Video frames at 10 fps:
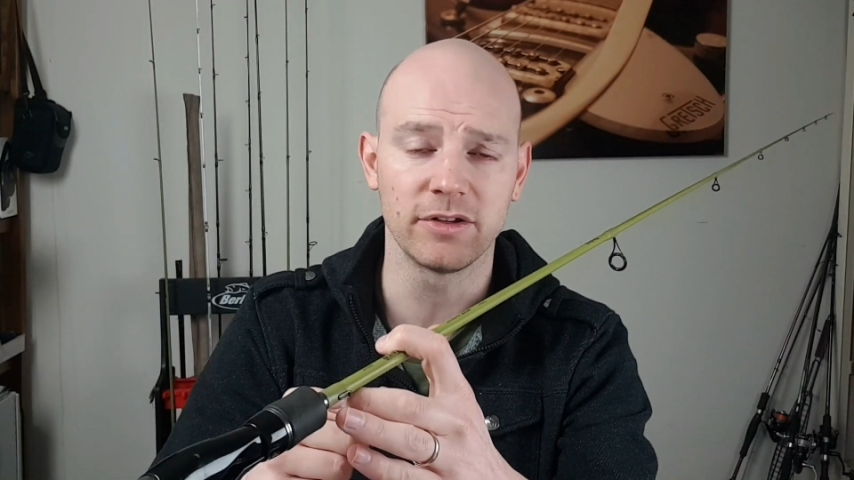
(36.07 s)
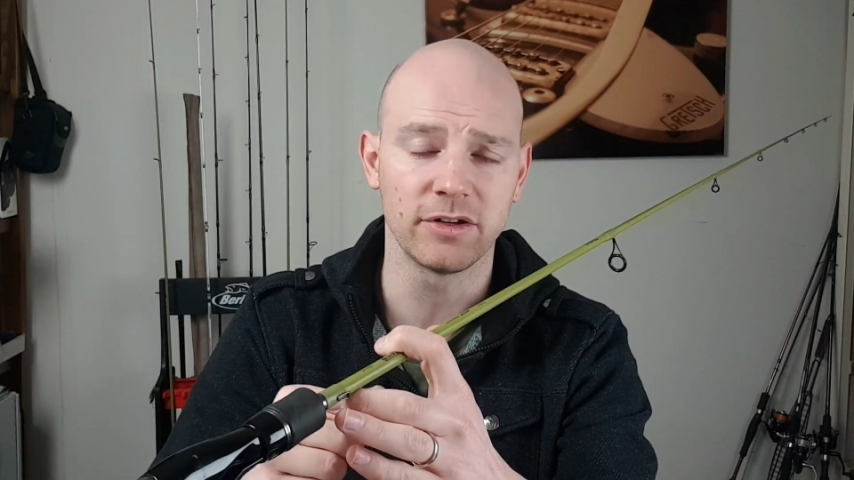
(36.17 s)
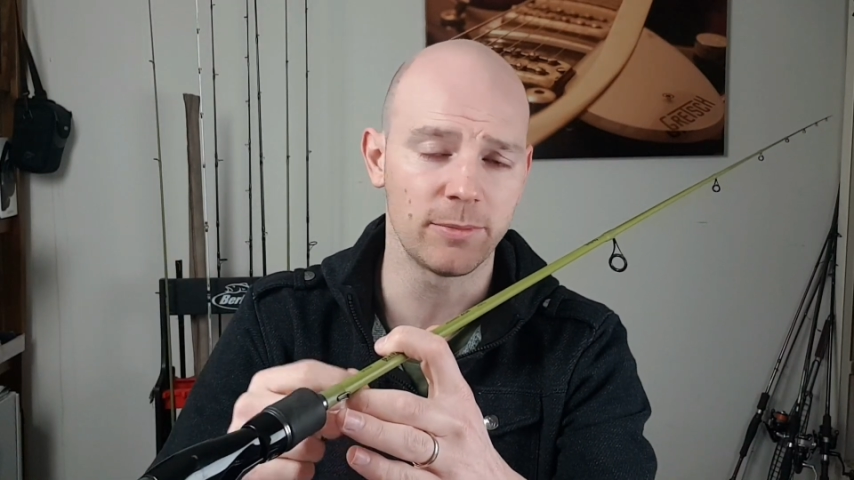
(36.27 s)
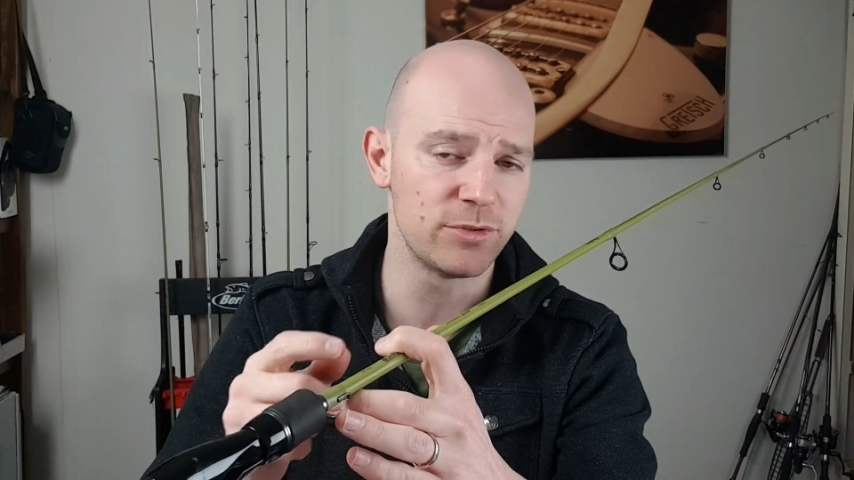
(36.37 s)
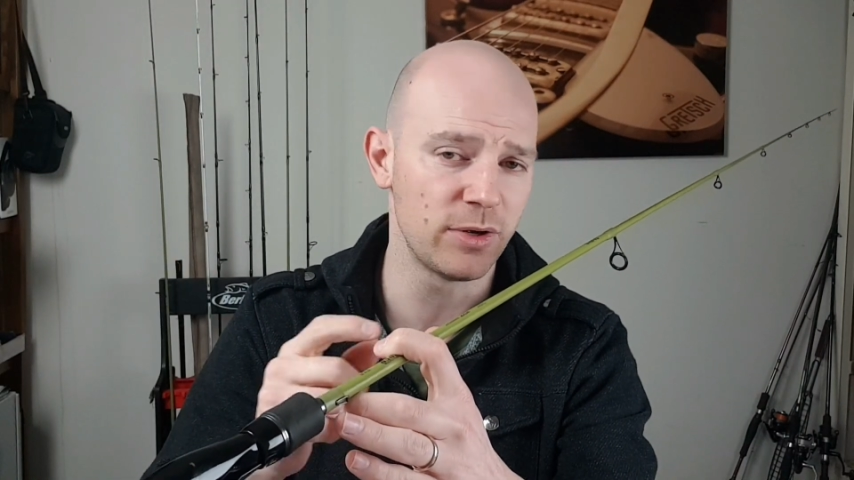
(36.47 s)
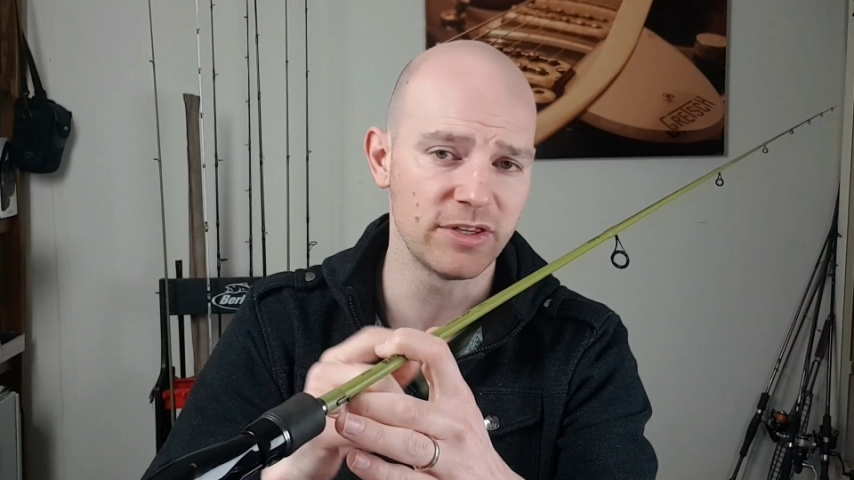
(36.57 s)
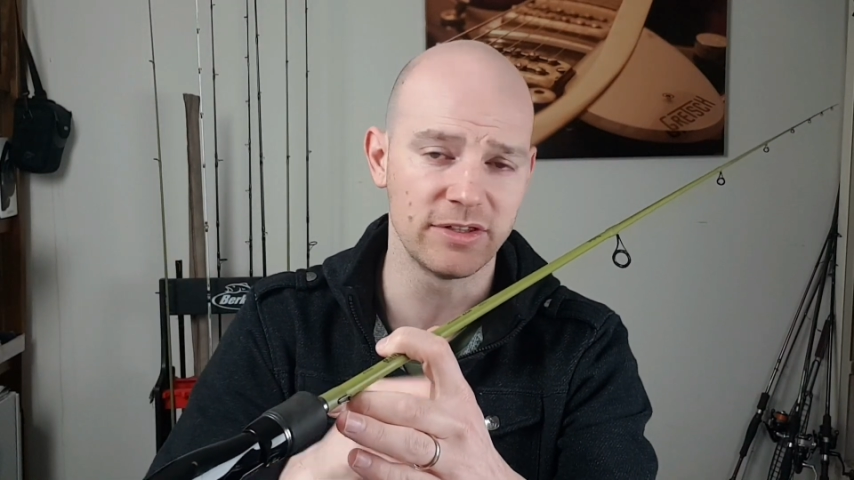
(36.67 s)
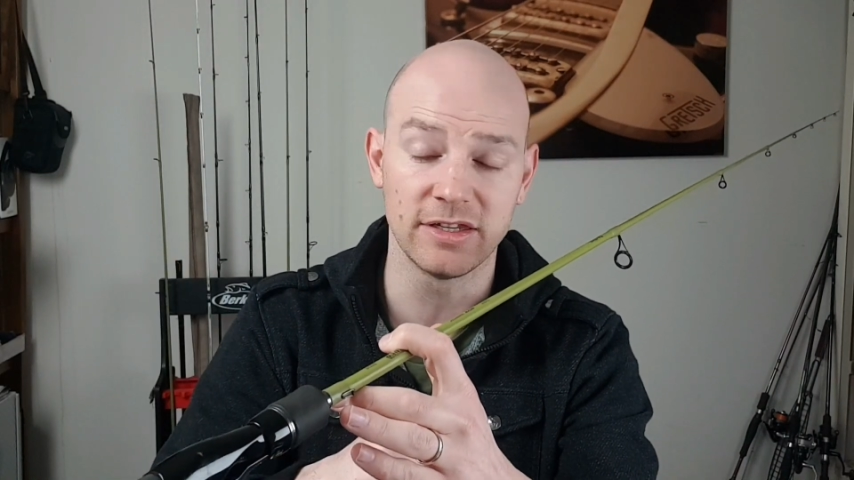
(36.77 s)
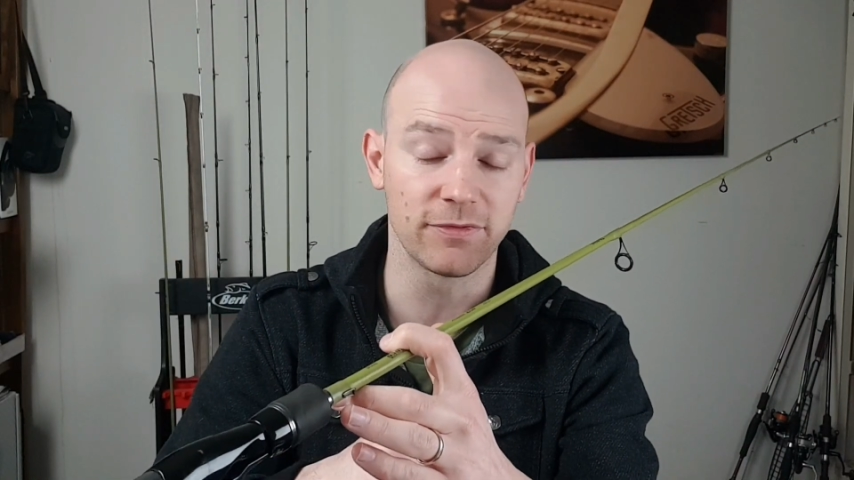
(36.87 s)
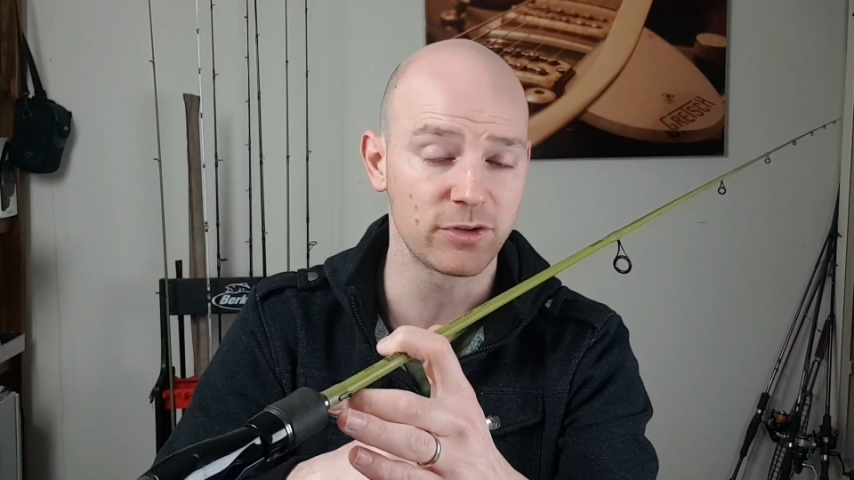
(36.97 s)
You know, between
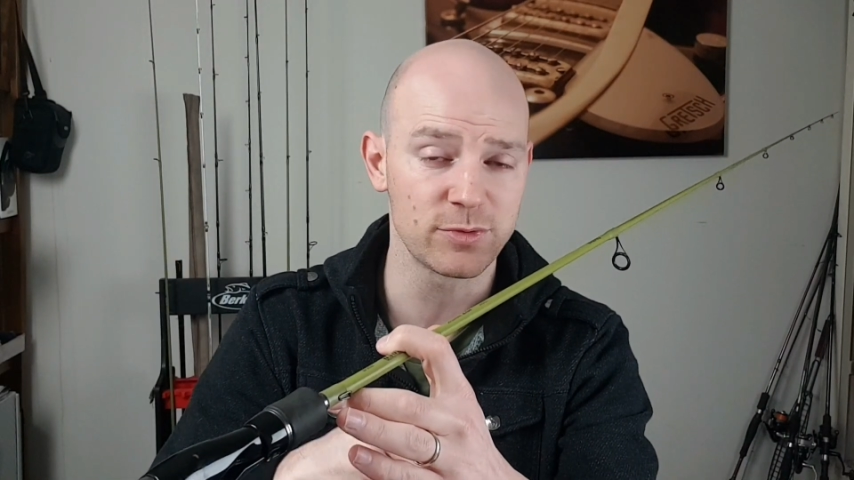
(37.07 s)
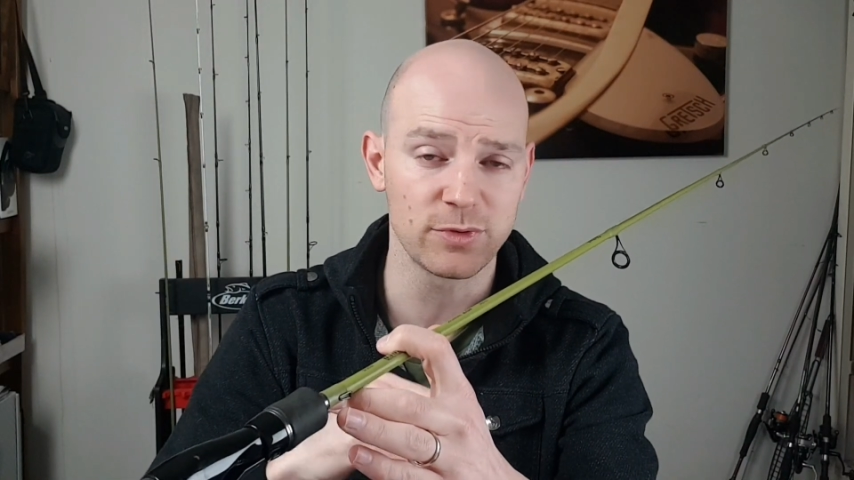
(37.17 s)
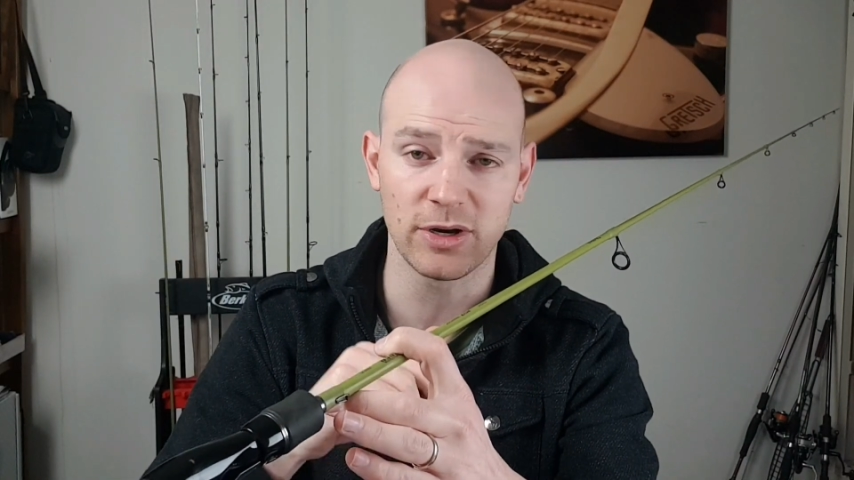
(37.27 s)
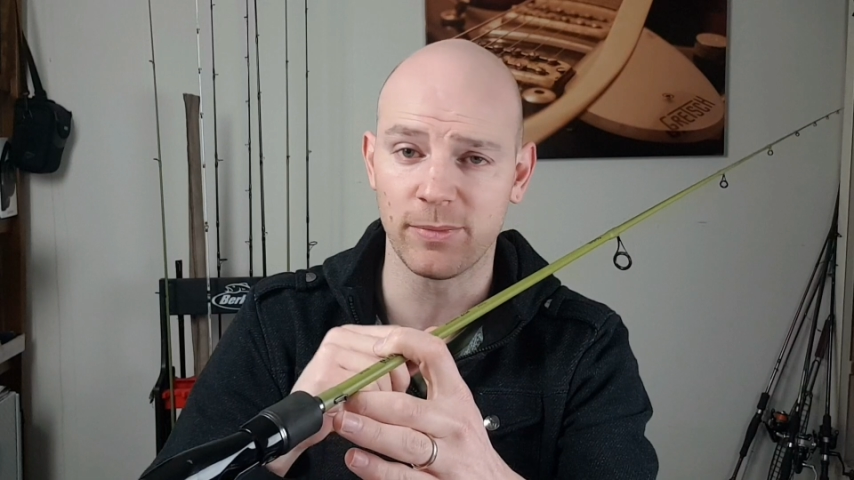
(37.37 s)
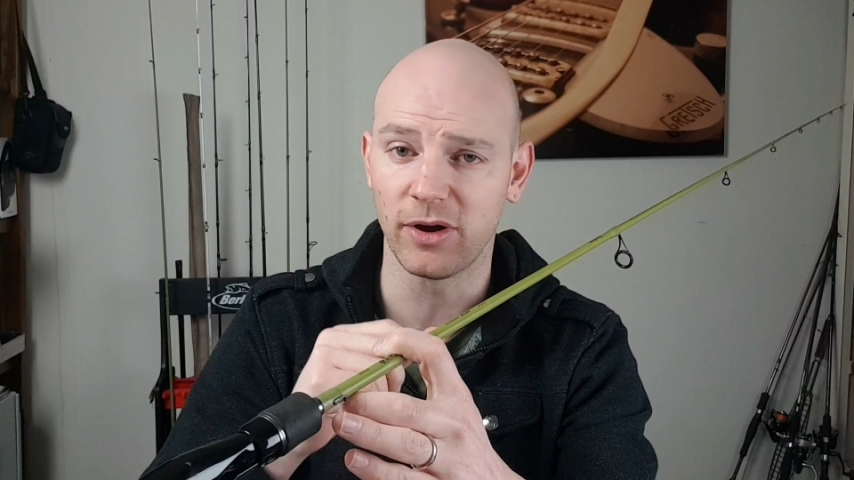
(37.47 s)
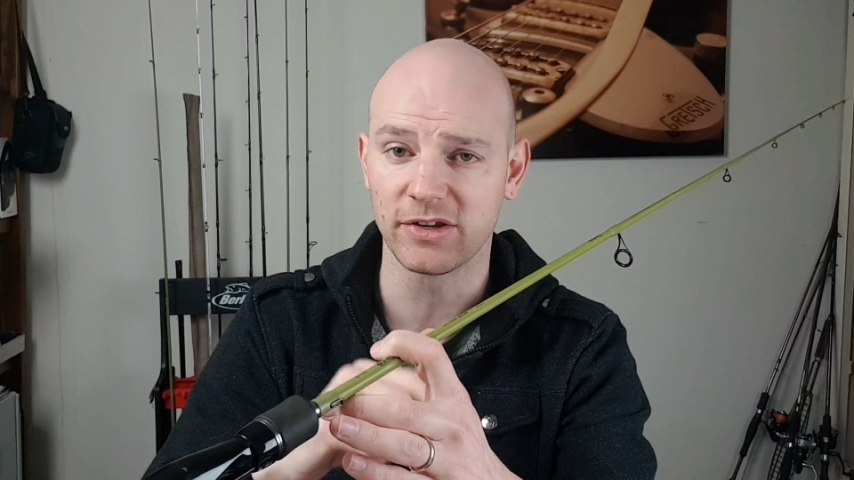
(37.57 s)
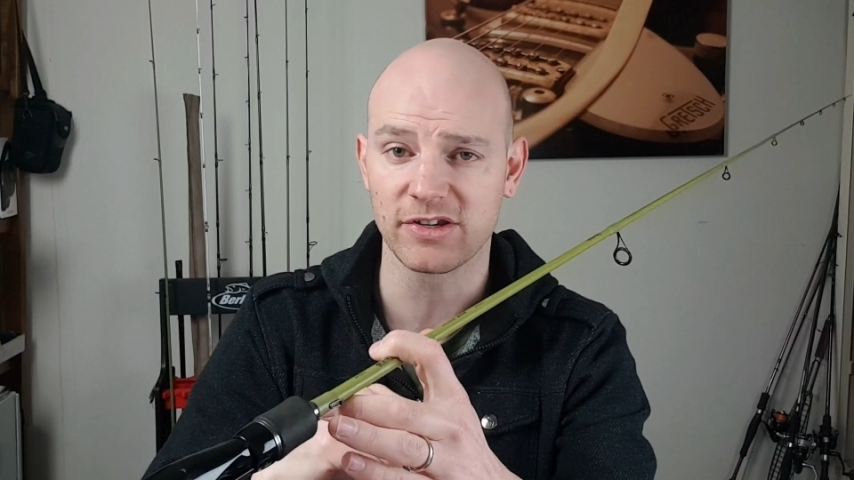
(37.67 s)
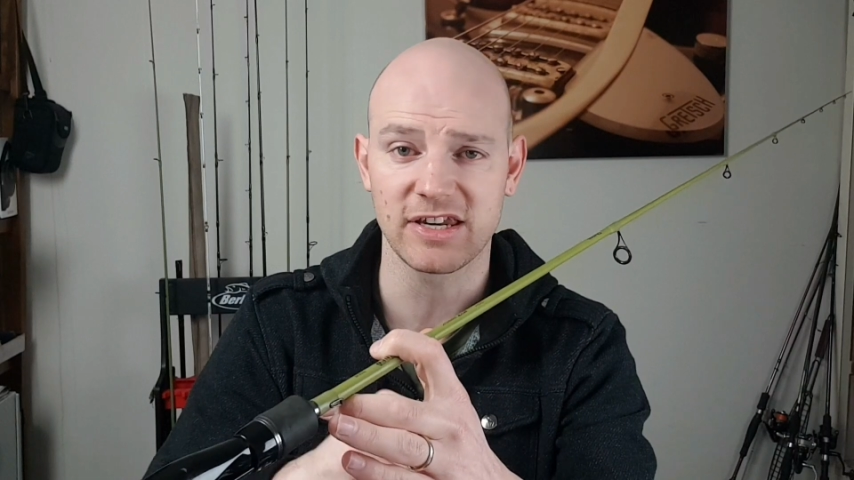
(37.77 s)
the difference between a bite and a